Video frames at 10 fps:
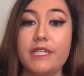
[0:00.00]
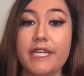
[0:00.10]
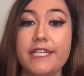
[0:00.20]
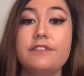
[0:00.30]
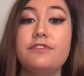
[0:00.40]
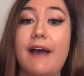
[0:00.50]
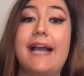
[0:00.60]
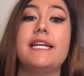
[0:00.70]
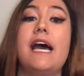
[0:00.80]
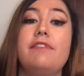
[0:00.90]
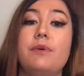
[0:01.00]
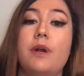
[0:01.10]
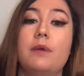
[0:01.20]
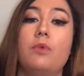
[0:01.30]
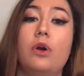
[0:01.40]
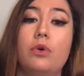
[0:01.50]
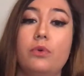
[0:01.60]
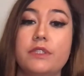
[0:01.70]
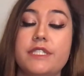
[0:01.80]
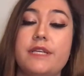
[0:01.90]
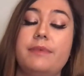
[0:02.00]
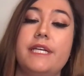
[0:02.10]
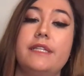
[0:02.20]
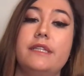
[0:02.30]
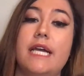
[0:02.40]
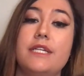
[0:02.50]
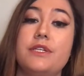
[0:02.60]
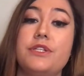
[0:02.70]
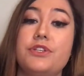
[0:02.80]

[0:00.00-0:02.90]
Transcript: In fact, having one or more older sibling led